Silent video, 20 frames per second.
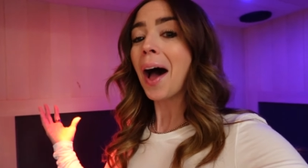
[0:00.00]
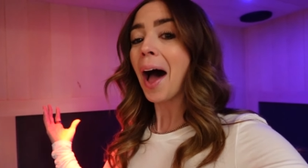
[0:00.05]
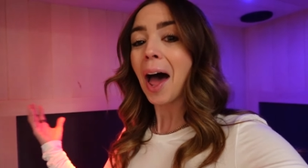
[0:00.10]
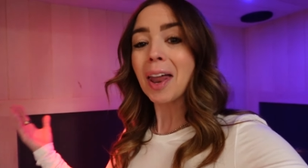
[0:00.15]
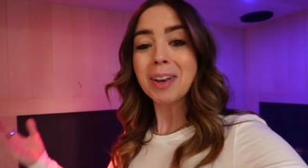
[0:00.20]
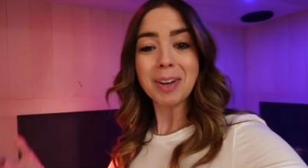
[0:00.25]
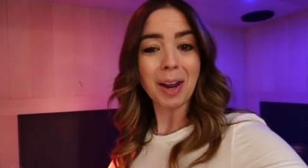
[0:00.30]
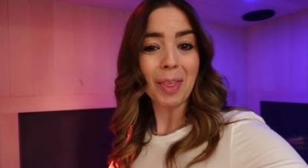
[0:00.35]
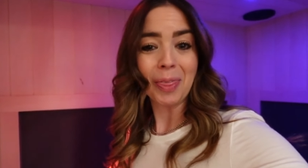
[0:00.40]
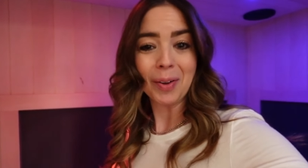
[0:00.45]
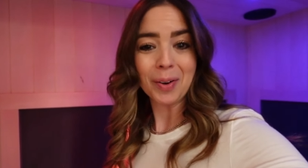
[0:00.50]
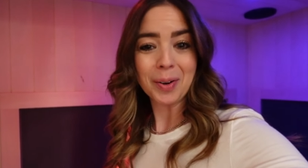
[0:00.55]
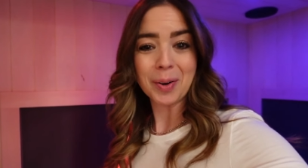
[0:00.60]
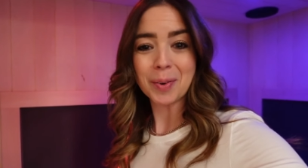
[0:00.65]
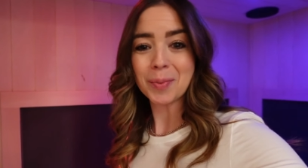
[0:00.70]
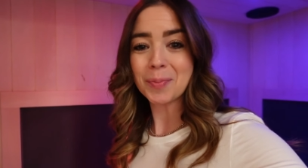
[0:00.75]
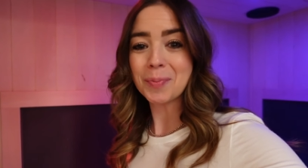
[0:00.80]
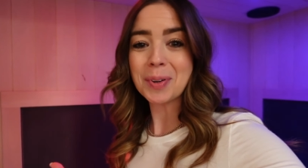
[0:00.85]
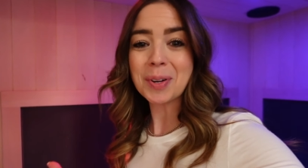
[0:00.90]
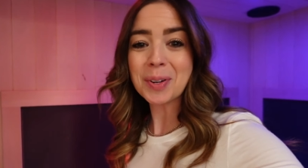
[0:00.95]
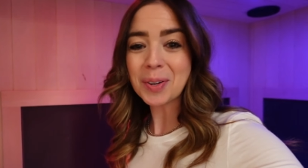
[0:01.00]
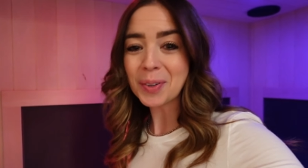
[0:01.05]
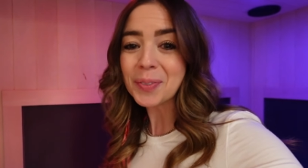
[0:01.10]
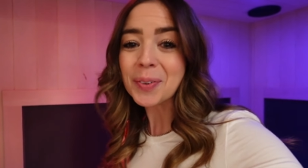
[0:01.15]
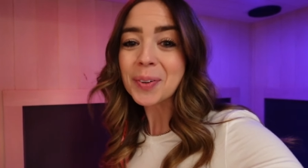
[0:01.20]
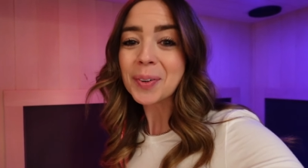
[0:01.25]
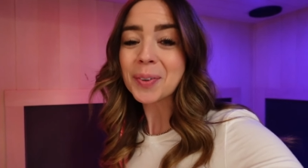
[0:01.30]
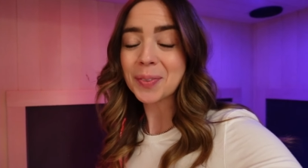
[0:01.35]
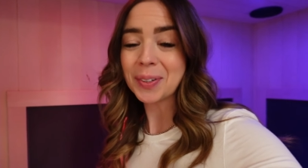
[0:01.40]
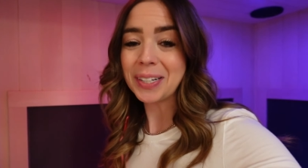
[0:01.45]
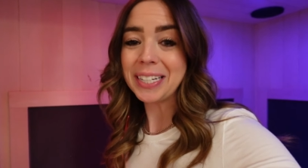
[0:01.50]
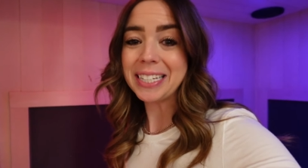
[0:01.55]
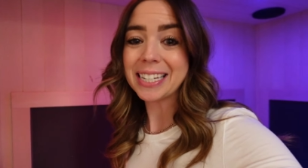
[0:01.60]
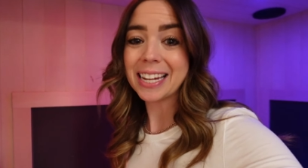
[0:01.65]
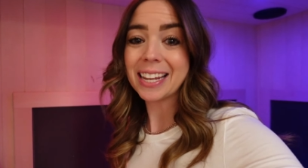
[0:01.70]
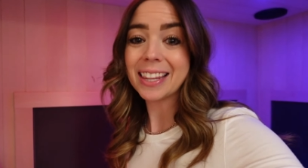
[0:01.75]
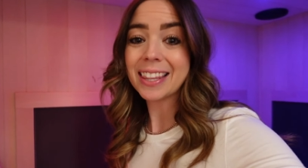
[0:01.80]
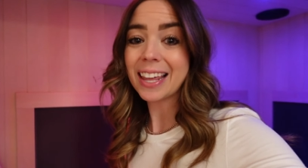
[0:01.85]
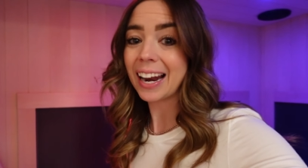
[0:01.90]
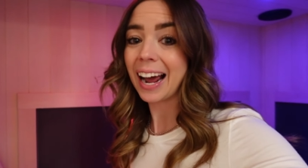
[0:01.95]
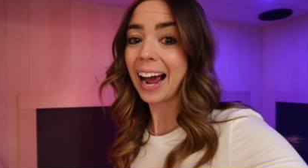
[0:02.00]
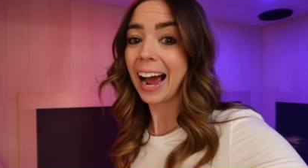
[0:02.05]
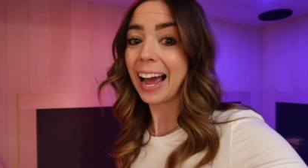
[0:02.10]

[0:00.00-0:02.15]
another beautiful reason that